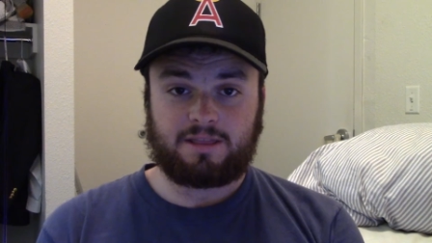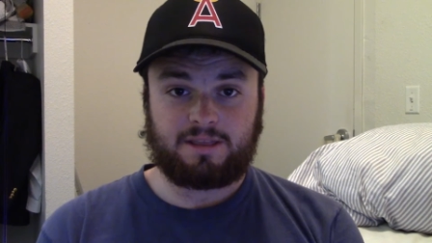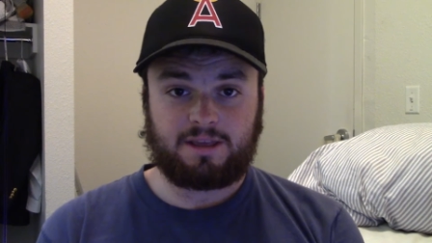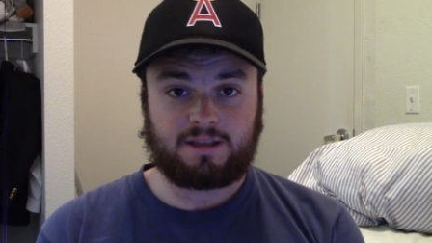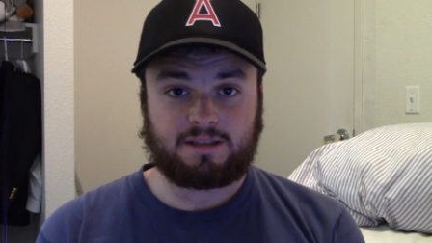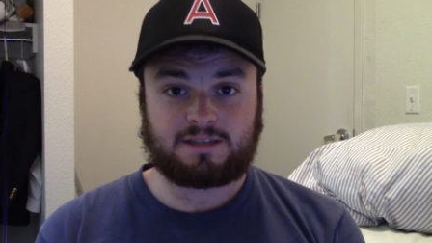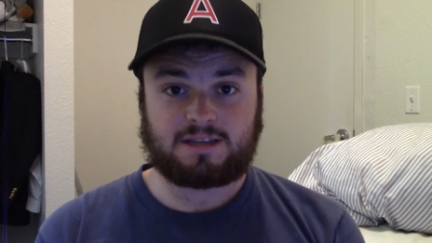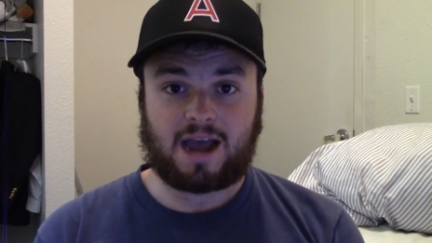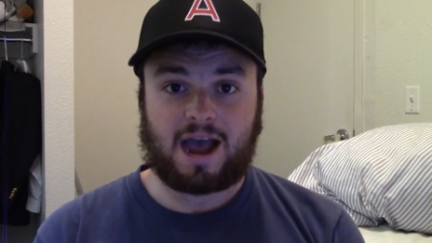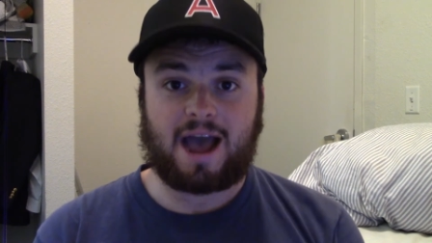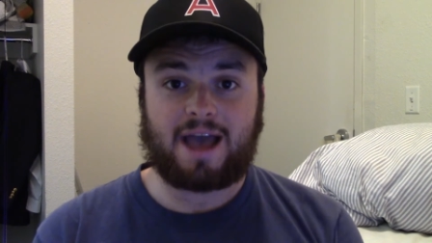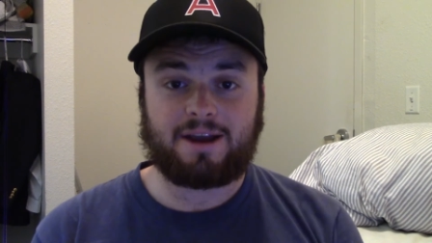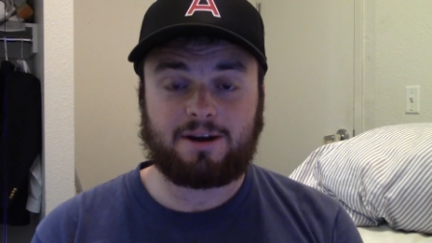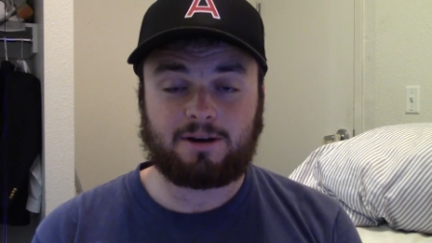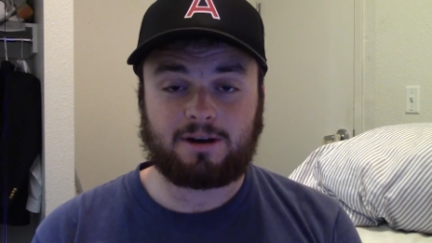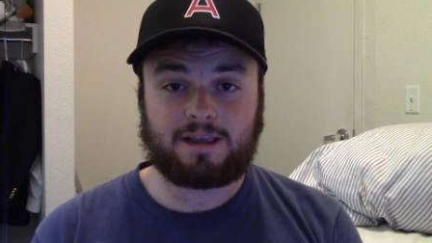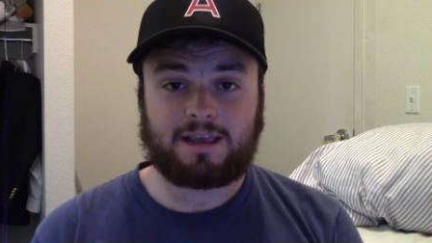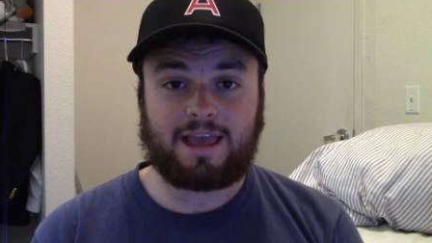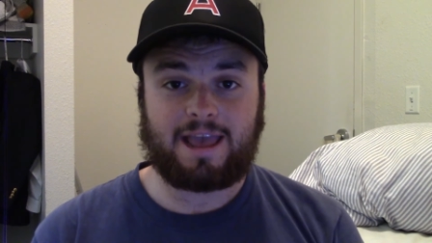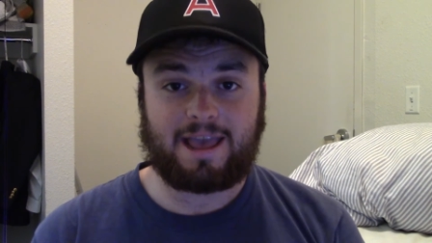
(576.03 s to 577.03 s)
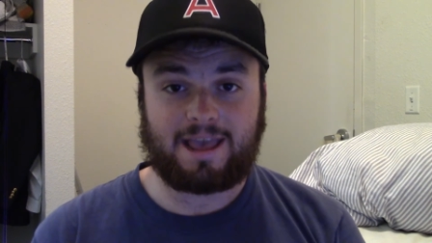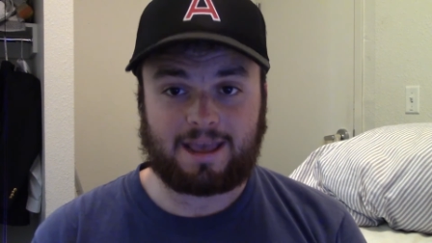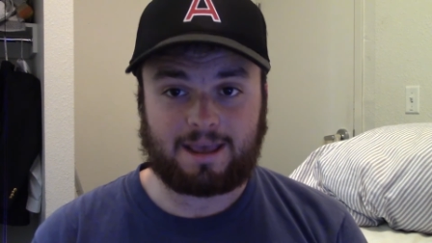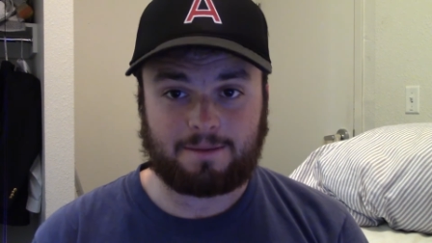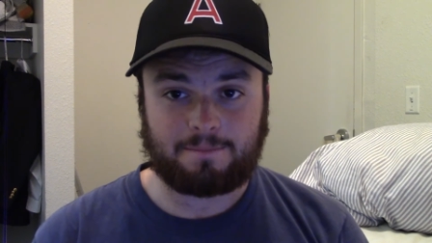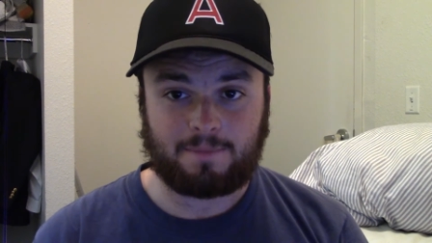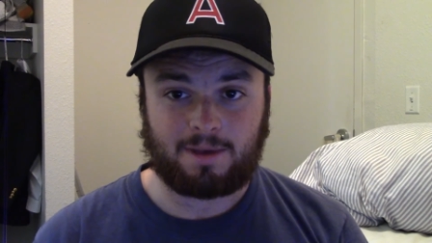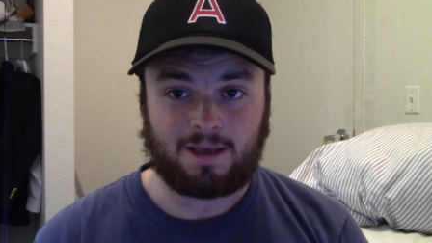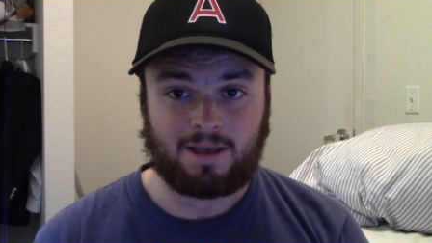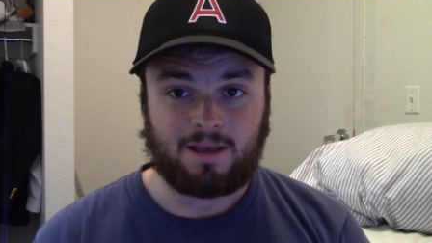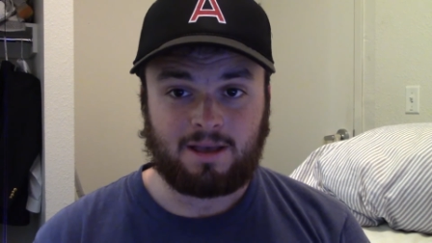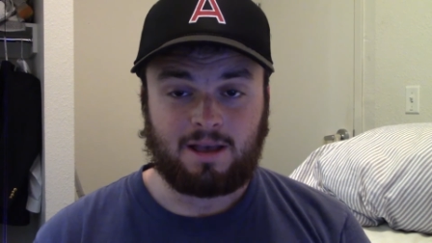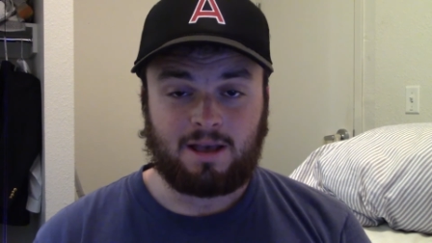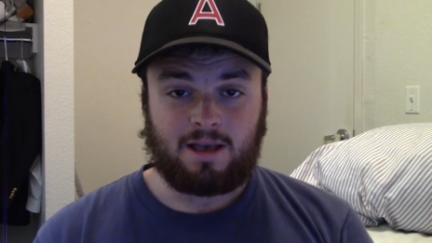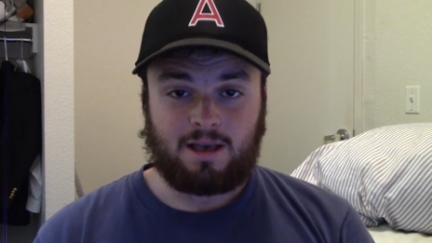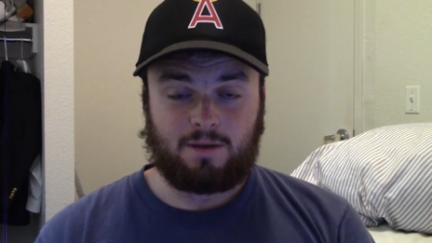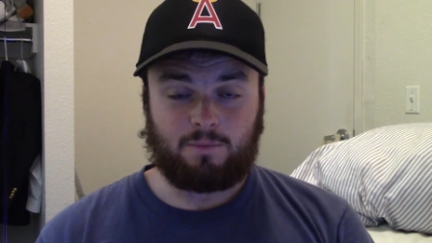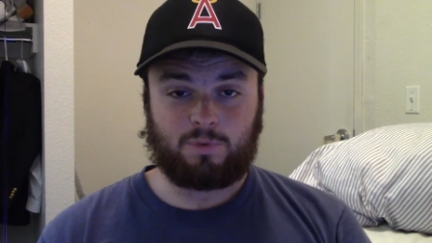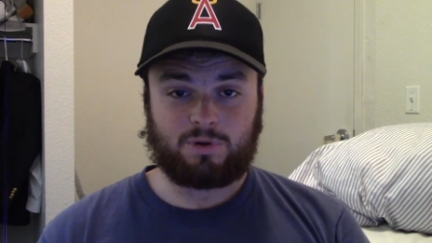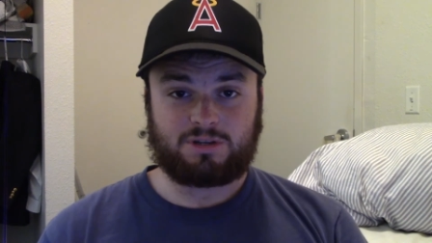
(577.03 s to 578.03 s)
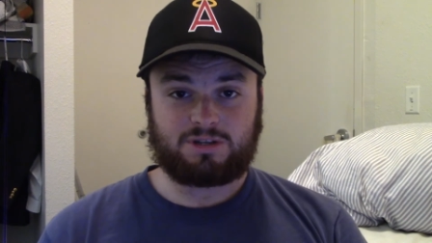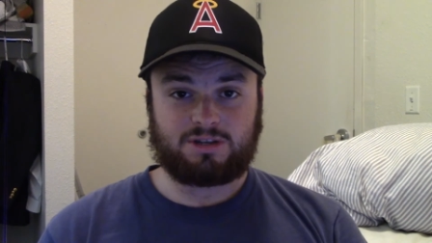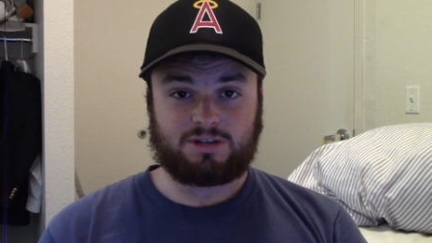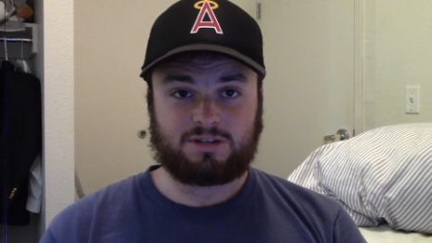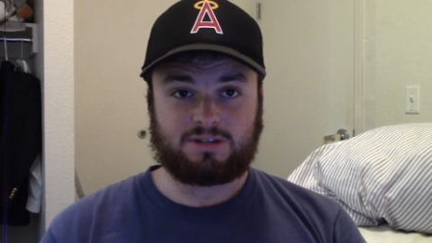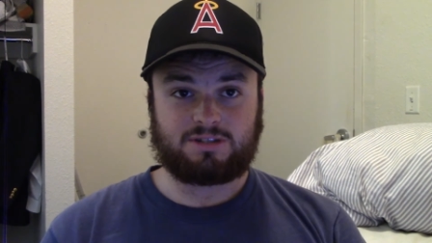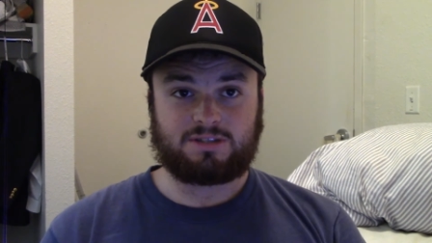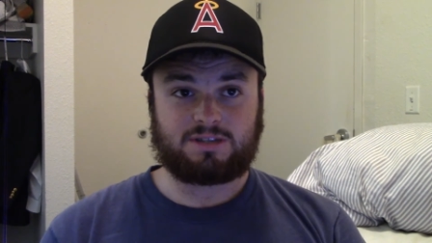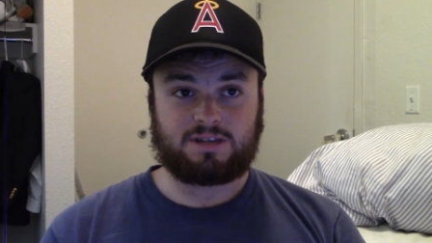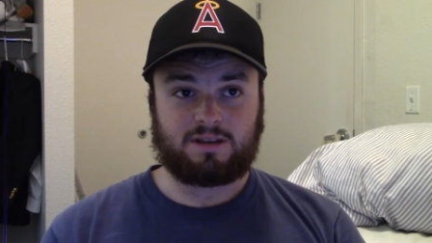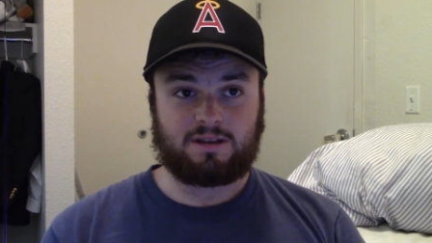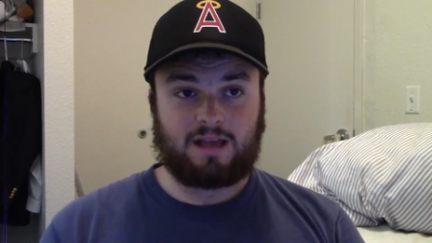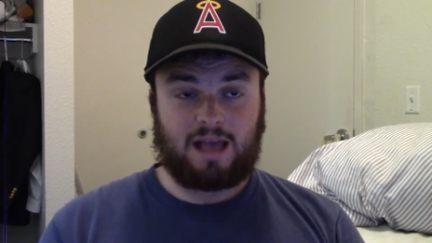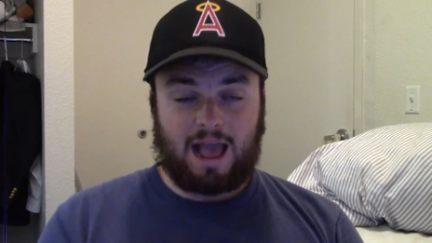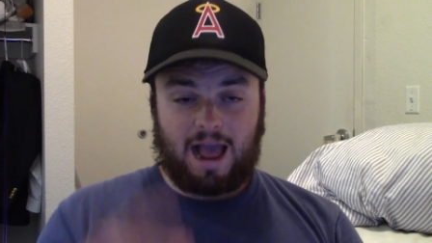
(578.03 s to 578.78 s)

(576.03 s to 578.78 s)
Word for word: in the entire game, which is